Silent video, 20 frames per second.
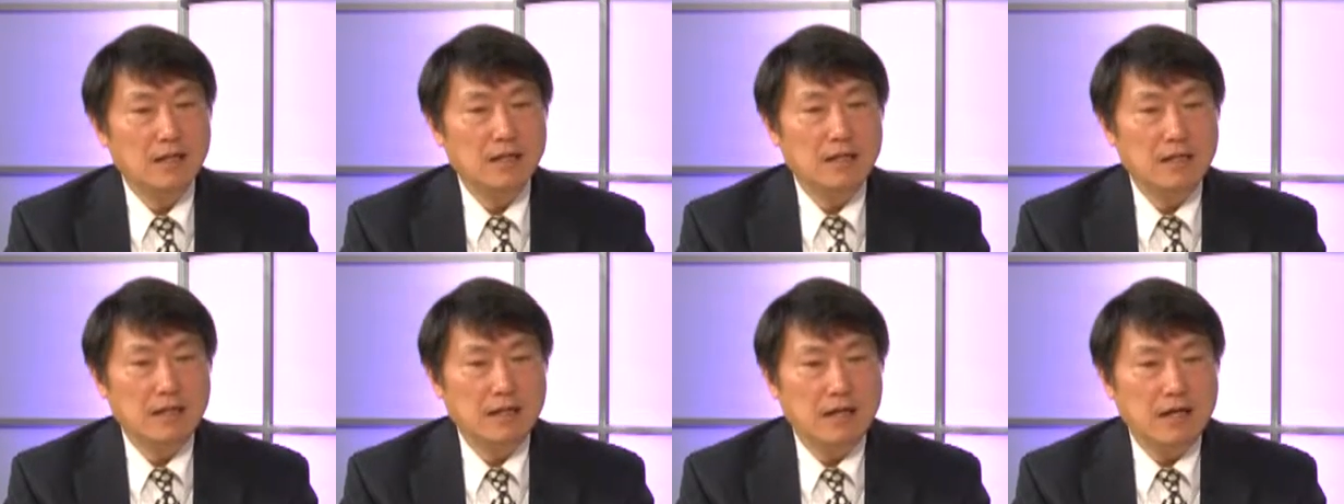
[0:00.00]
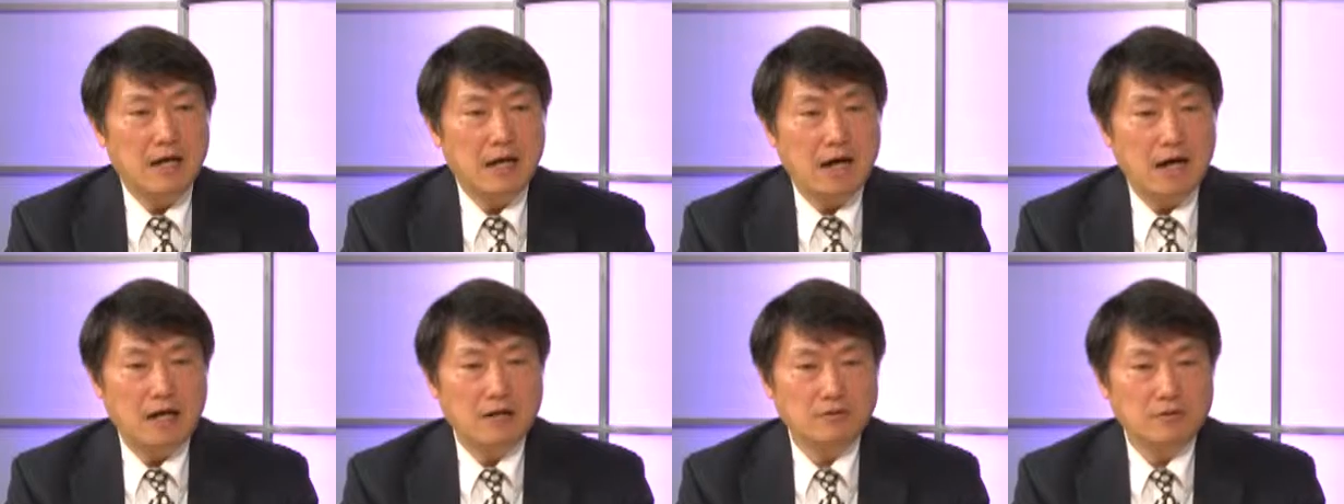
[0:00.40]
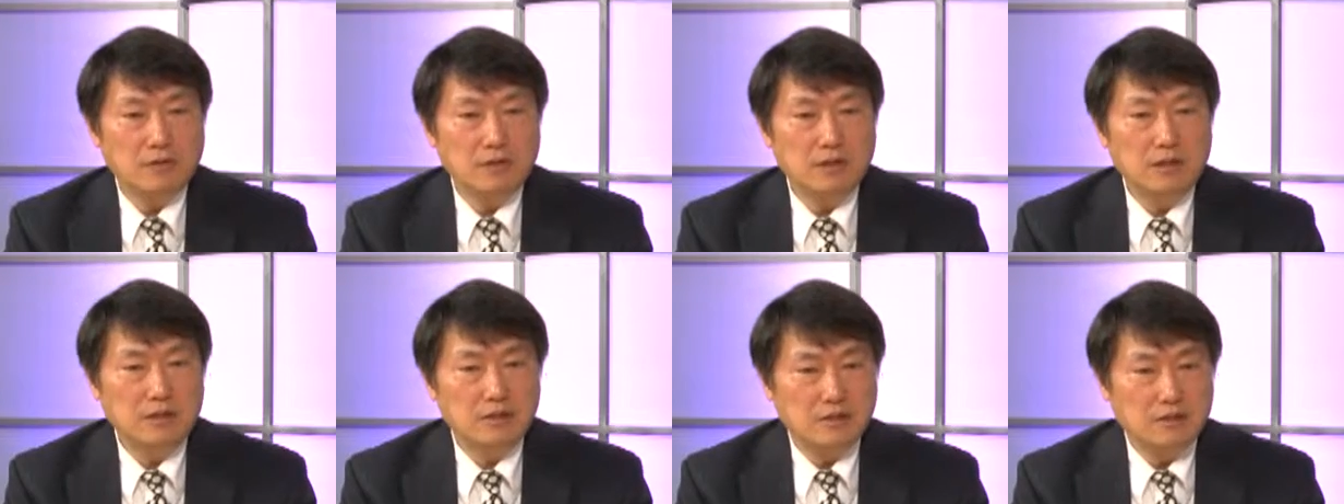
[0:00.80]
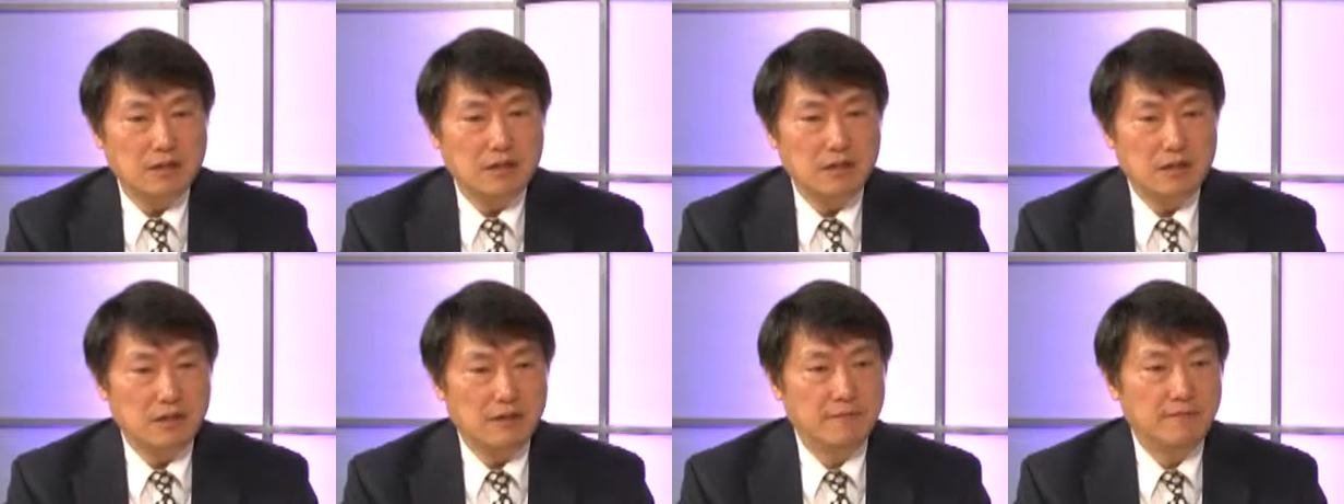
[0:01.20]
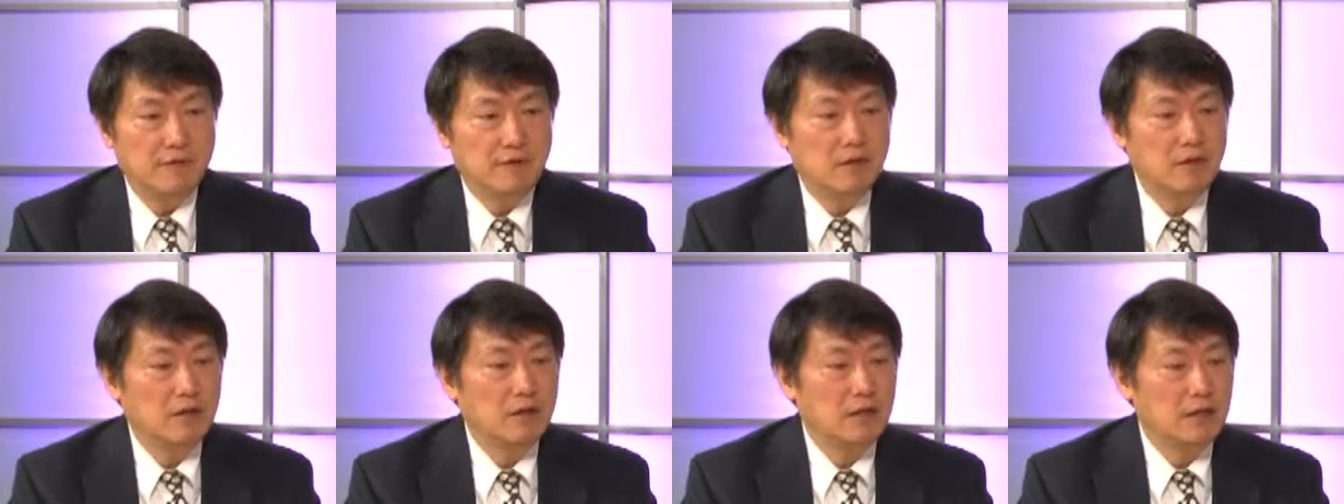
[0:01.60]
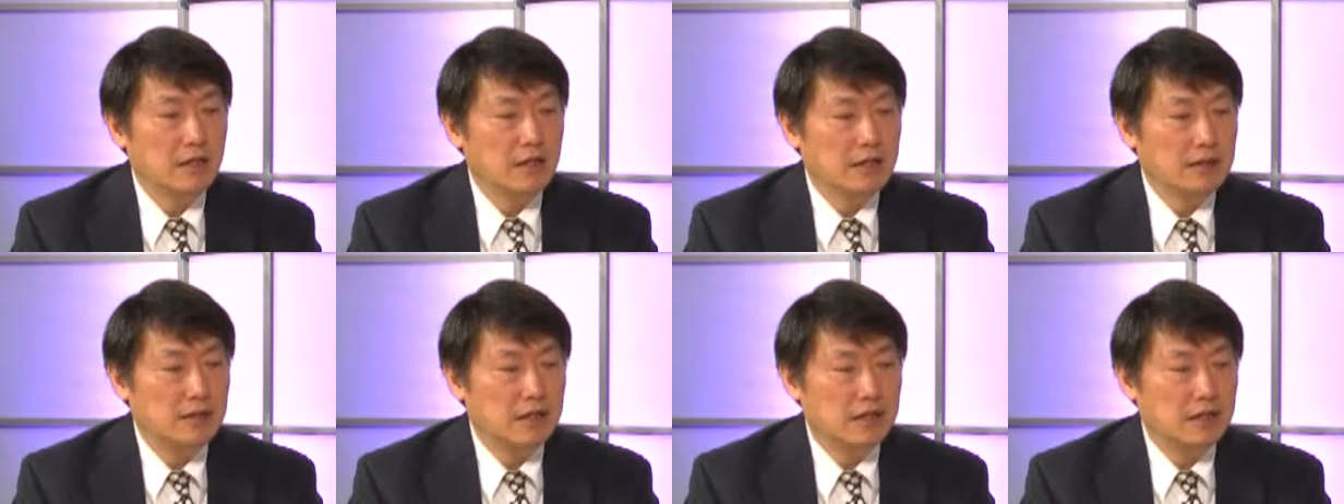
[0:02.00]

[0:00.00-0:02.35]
Yeah, actually, if you look at the